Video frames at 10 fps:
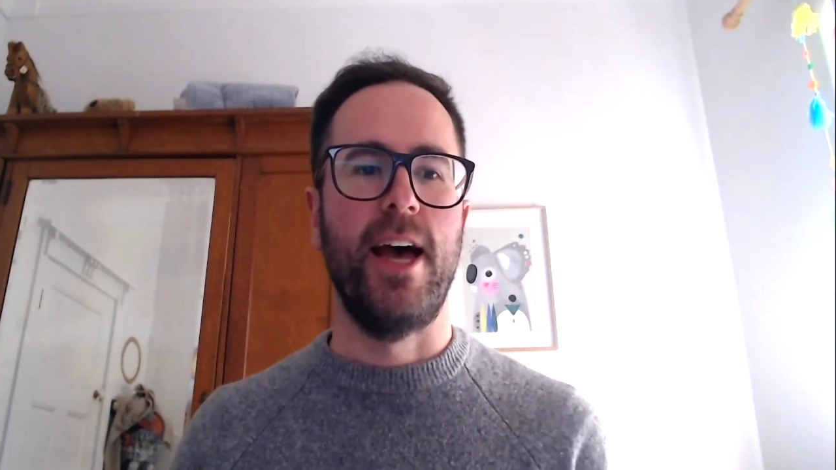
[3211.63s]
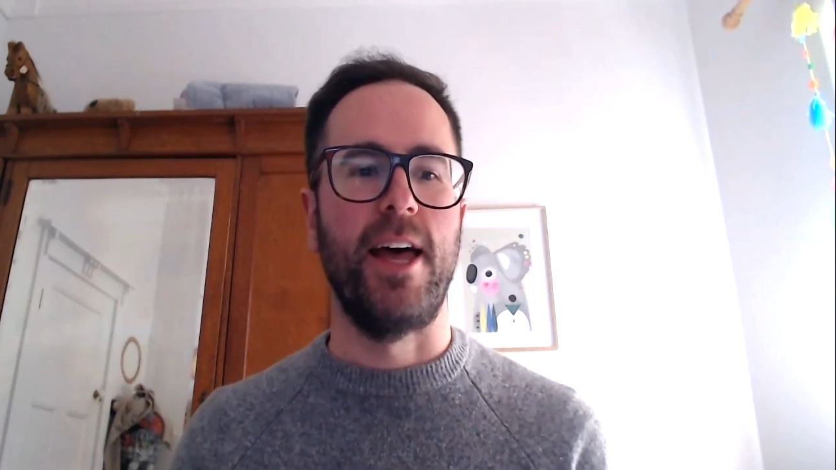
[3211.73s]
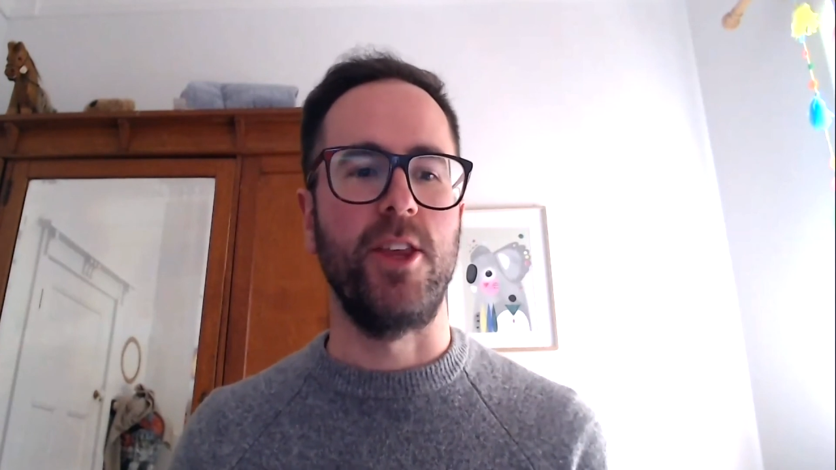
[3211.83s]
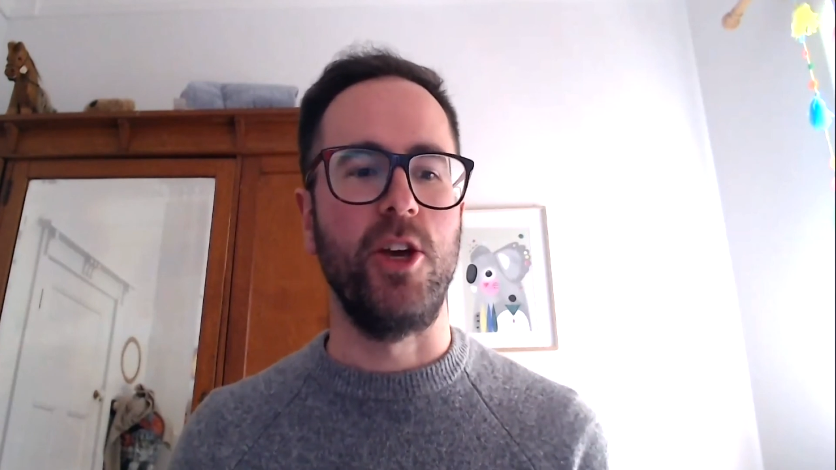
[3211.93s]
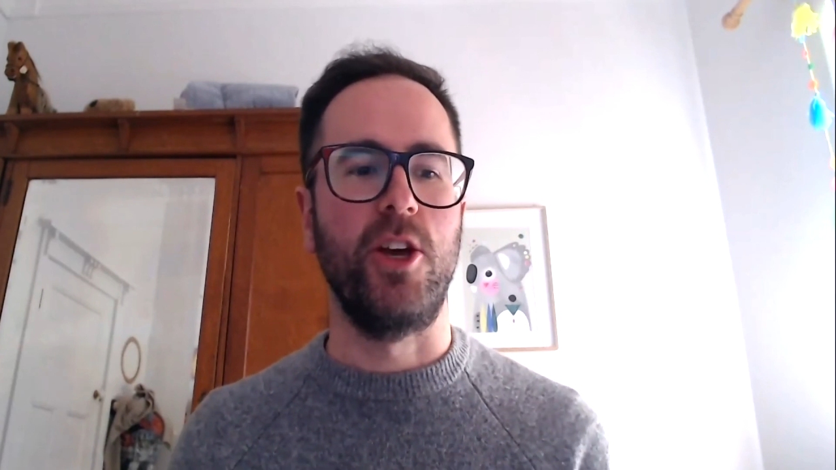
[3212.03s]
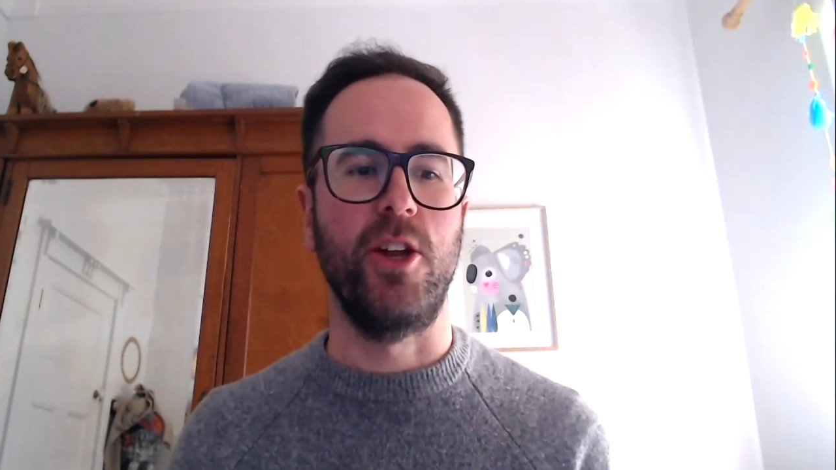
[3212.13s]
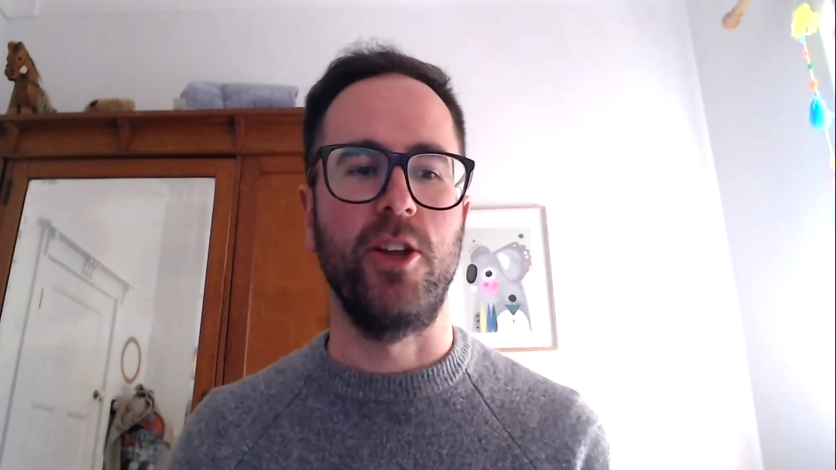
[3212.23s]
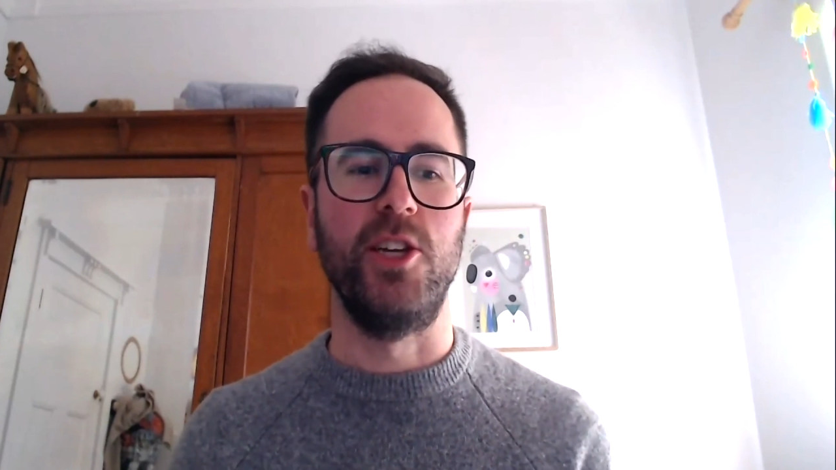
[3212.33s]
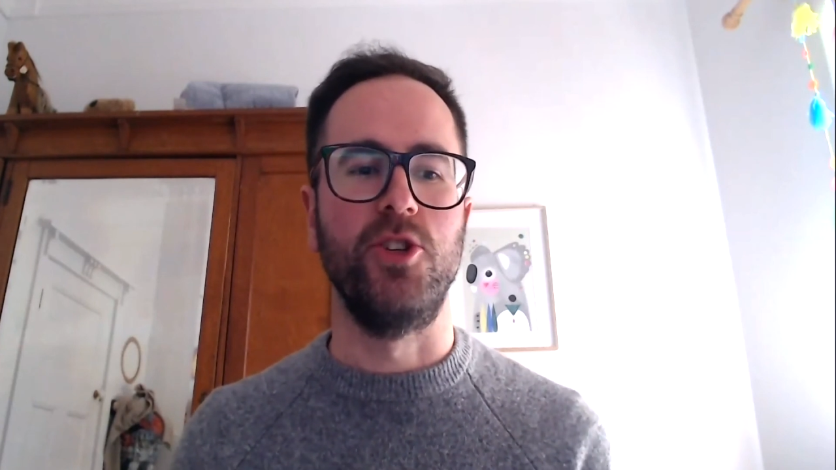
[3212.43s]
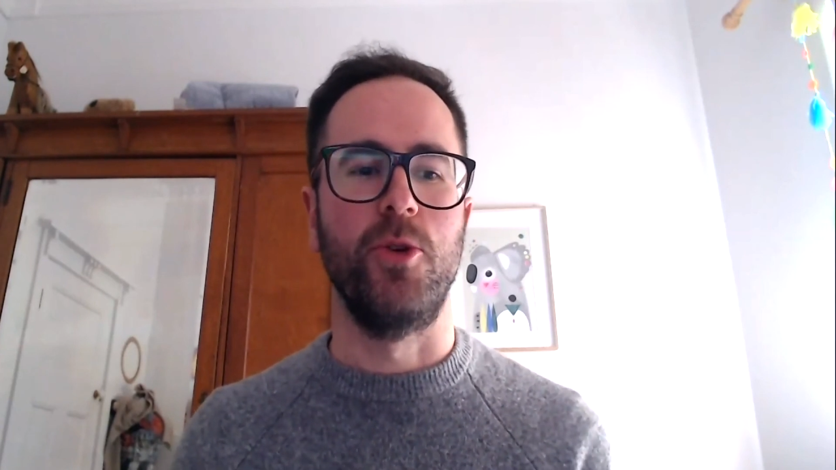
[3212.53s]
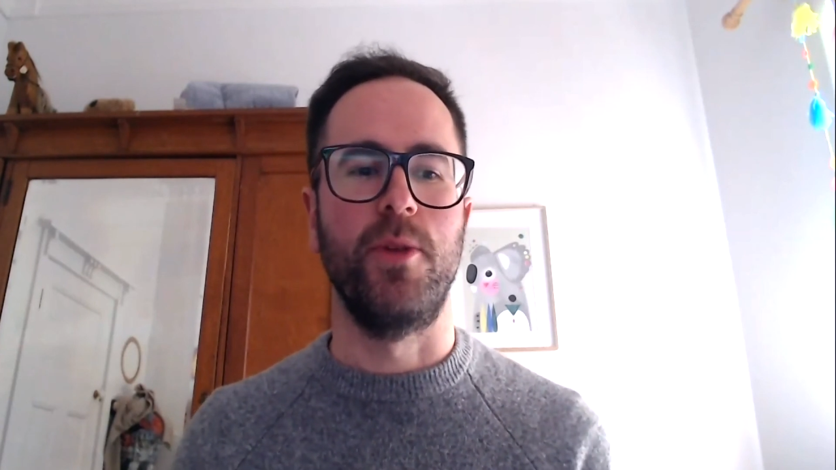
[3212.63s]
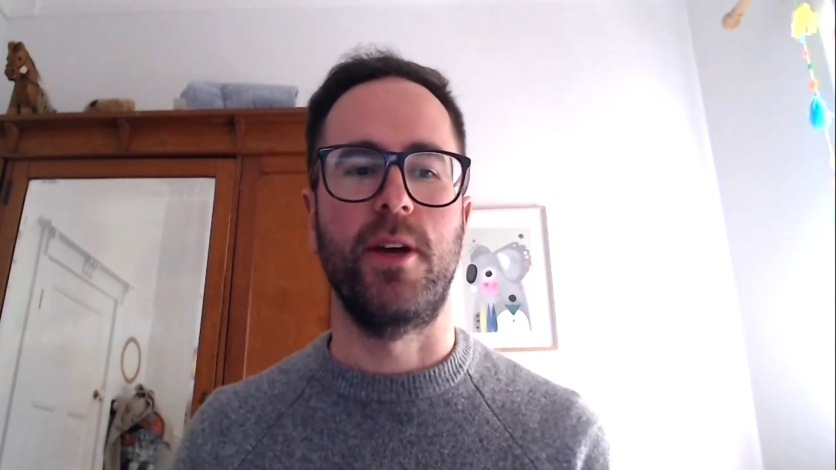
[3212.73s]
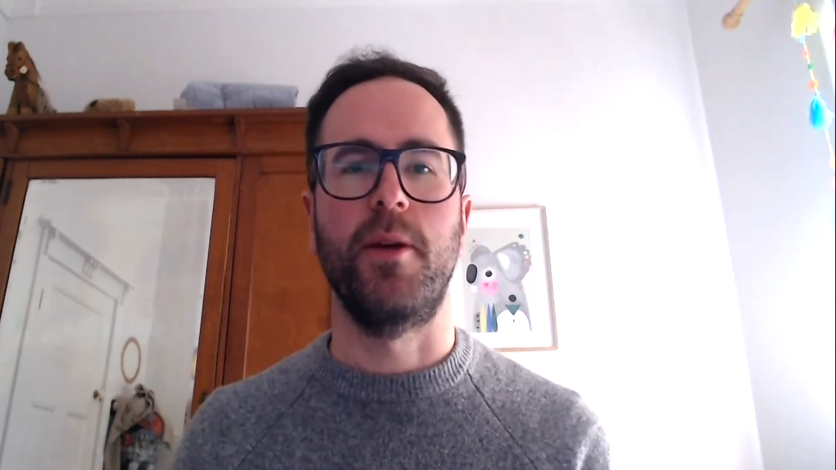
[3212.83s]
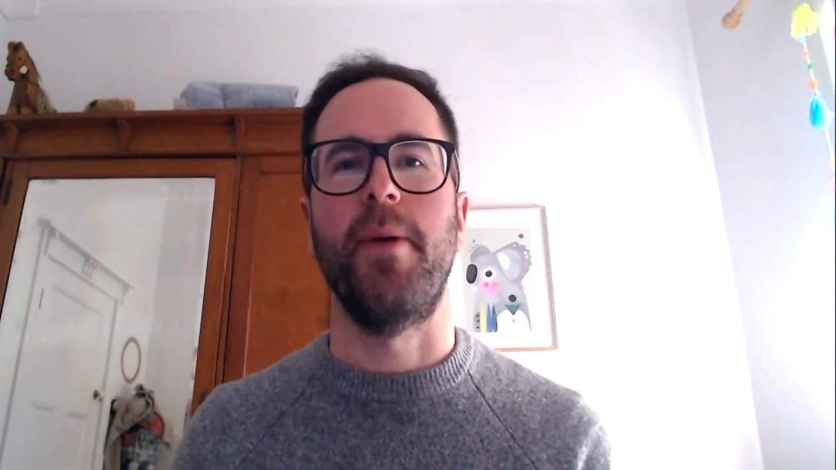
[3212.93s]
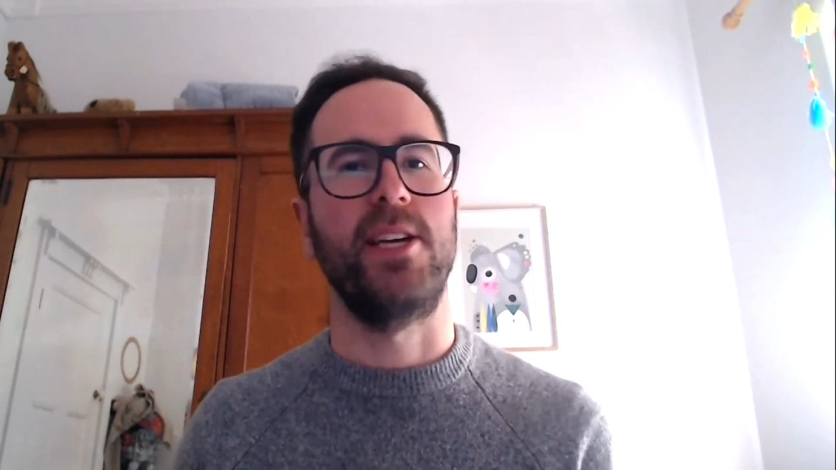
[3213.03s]
that you can only do with
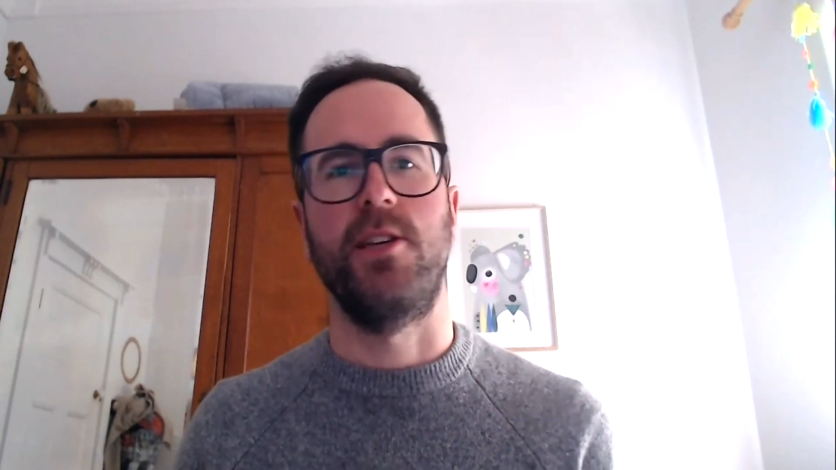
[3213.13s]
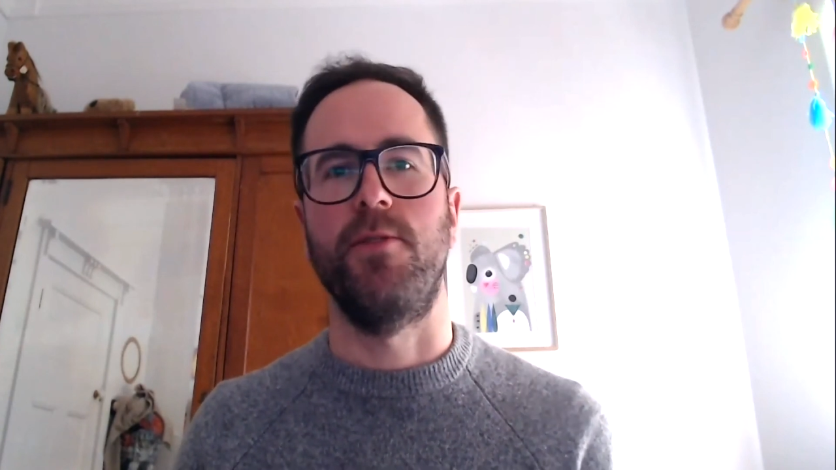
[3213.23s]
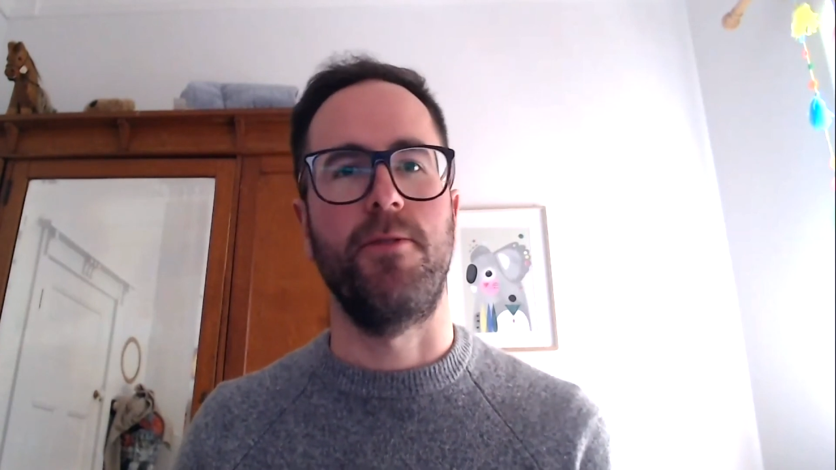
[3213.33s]
the capacity